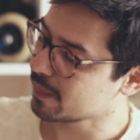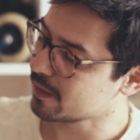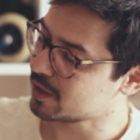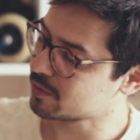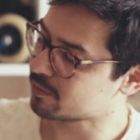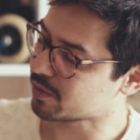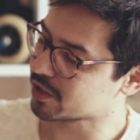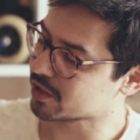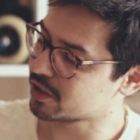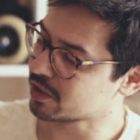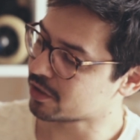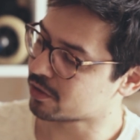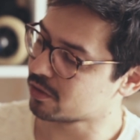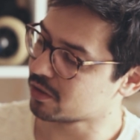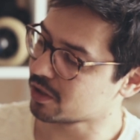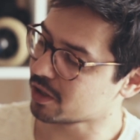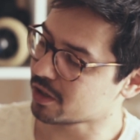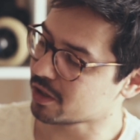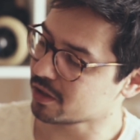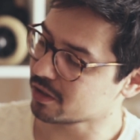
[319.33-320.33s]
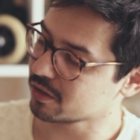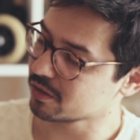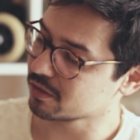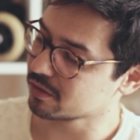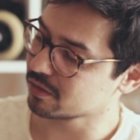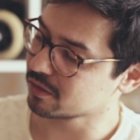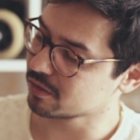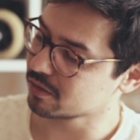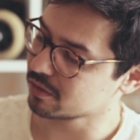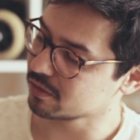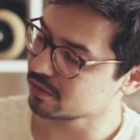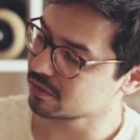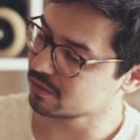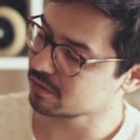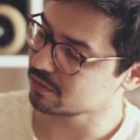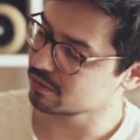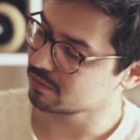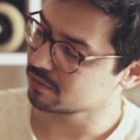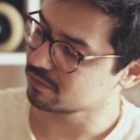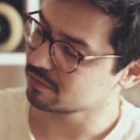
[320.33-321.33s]
In particular,
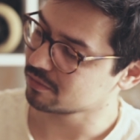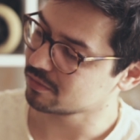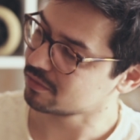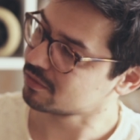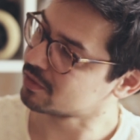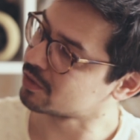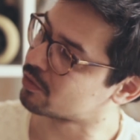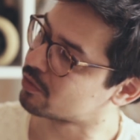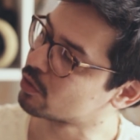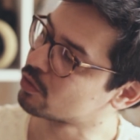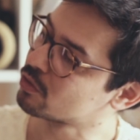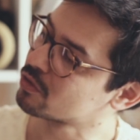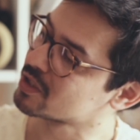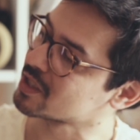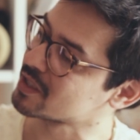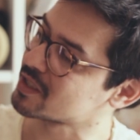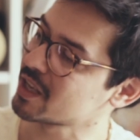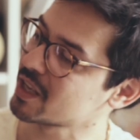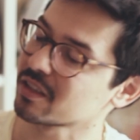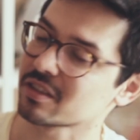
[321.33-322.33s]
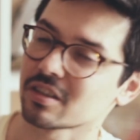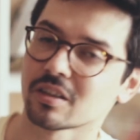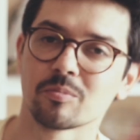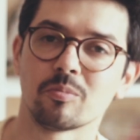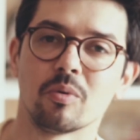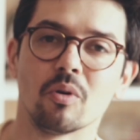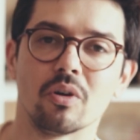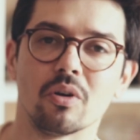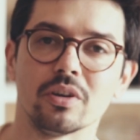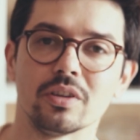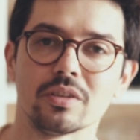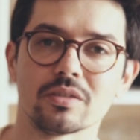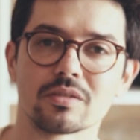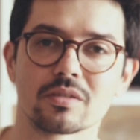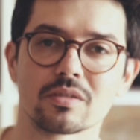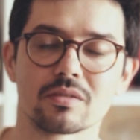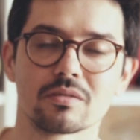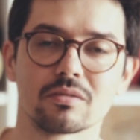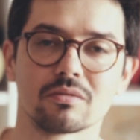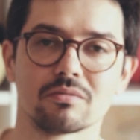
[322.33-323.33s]
if you use the central
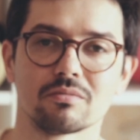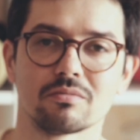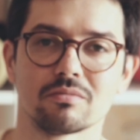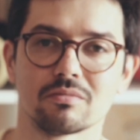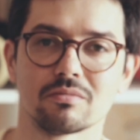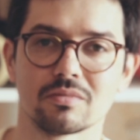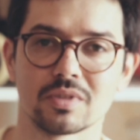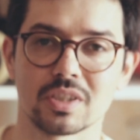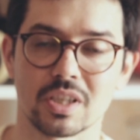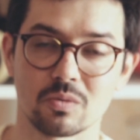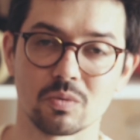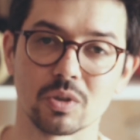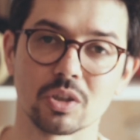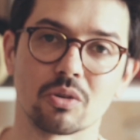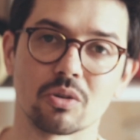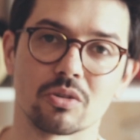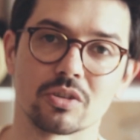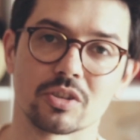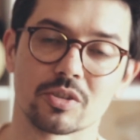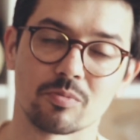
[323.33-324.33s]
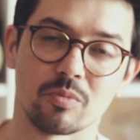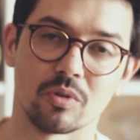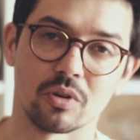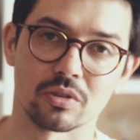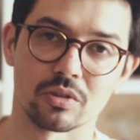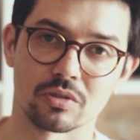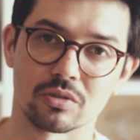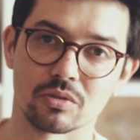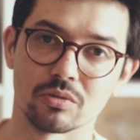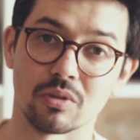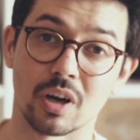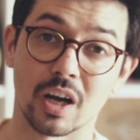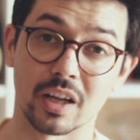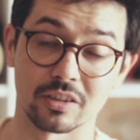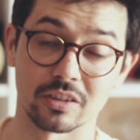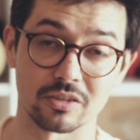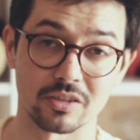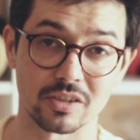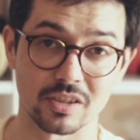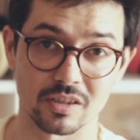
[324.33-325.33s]
points, they will correspond to
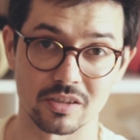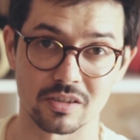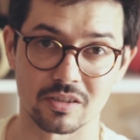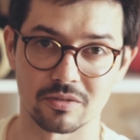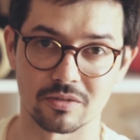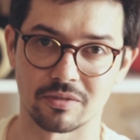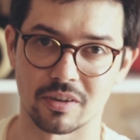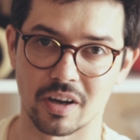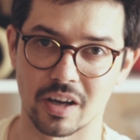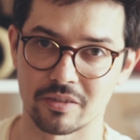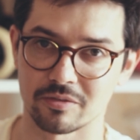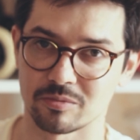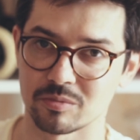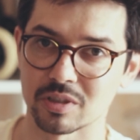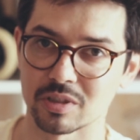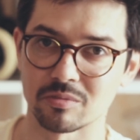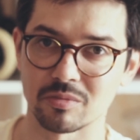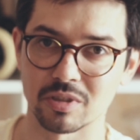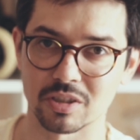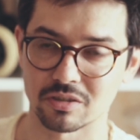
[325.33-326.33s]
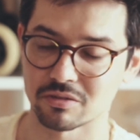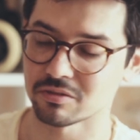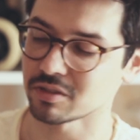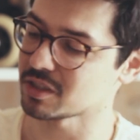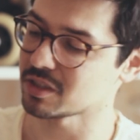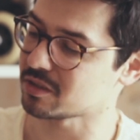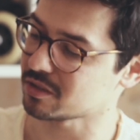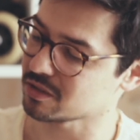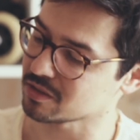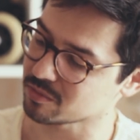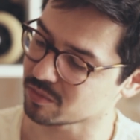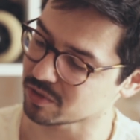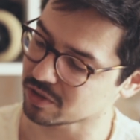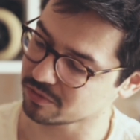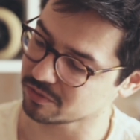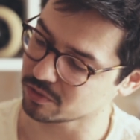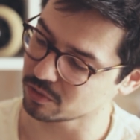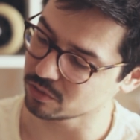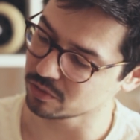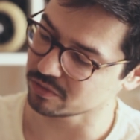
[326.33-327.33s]
165mm distance. But
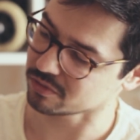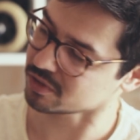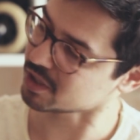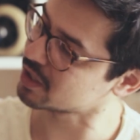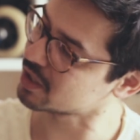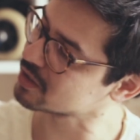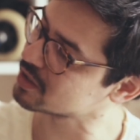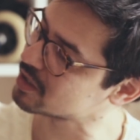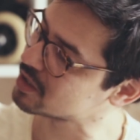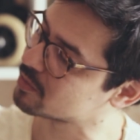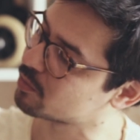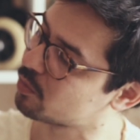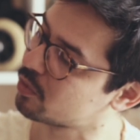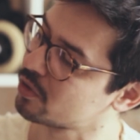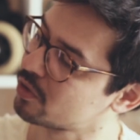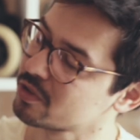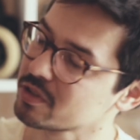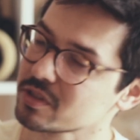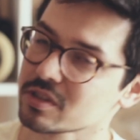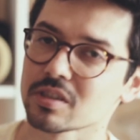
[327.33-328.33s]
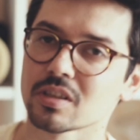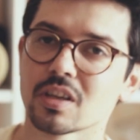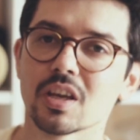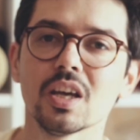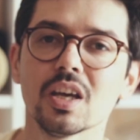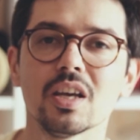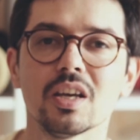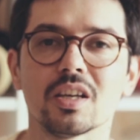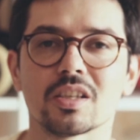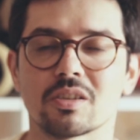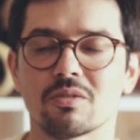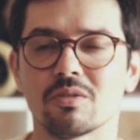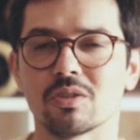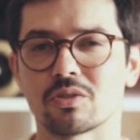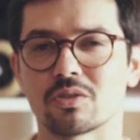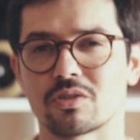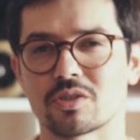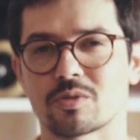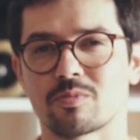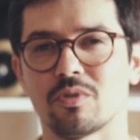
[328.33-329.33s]
if you take these points, they will
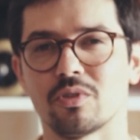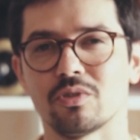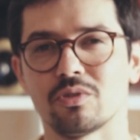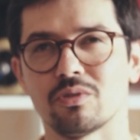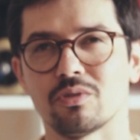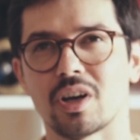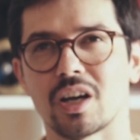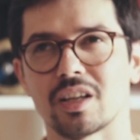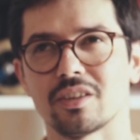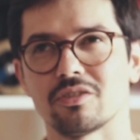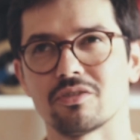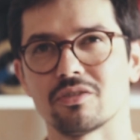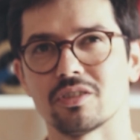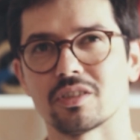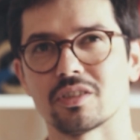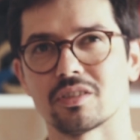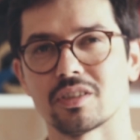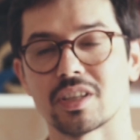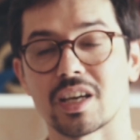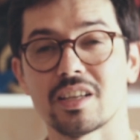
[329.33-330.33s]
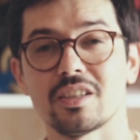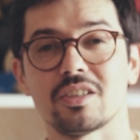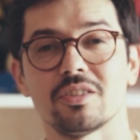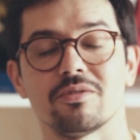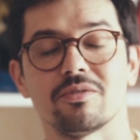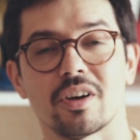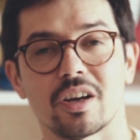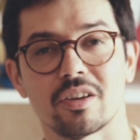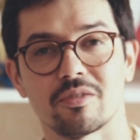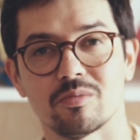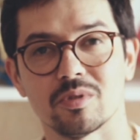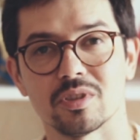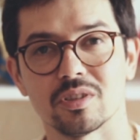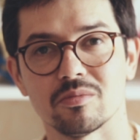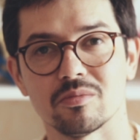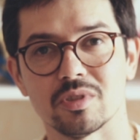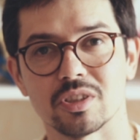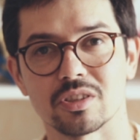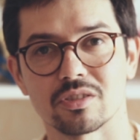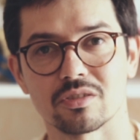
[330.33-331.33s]
correspond to 195
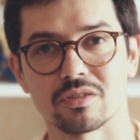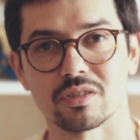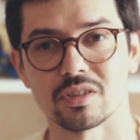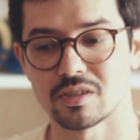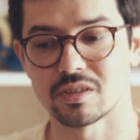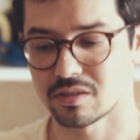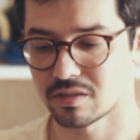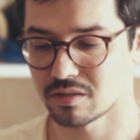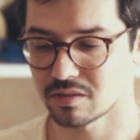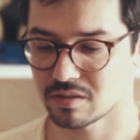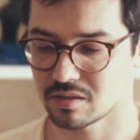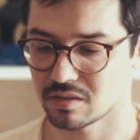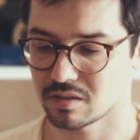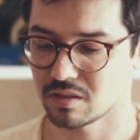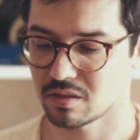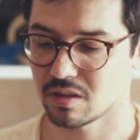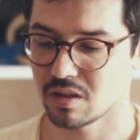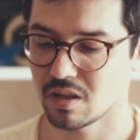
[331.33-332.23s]
millimeter distance.